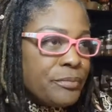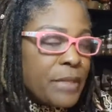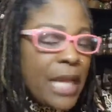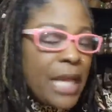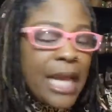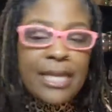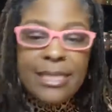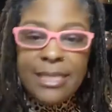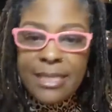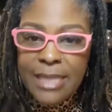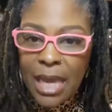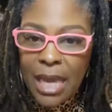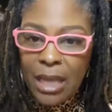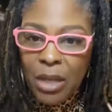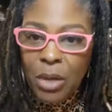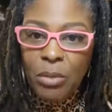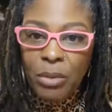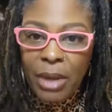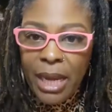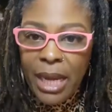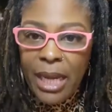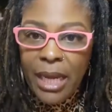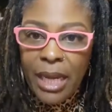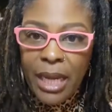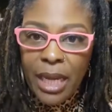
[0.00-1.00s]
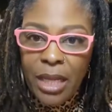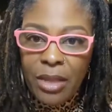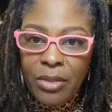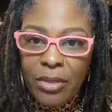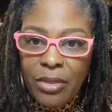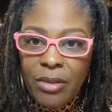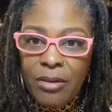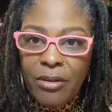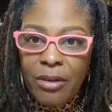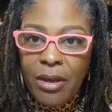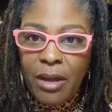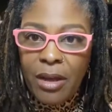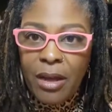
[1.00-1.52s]
accelerating
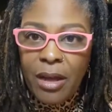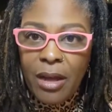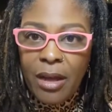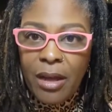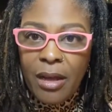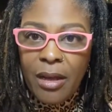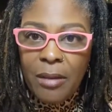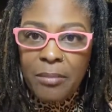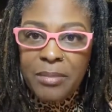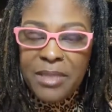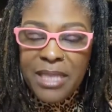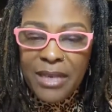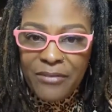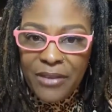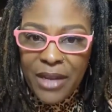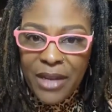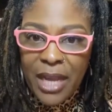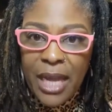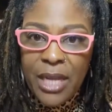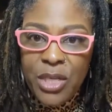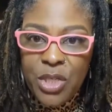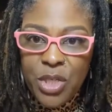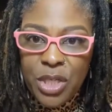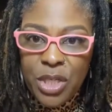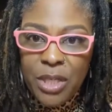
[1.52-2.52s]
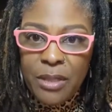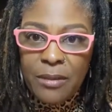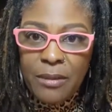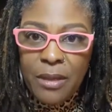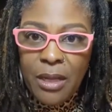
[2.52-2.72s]
the uh, defecation.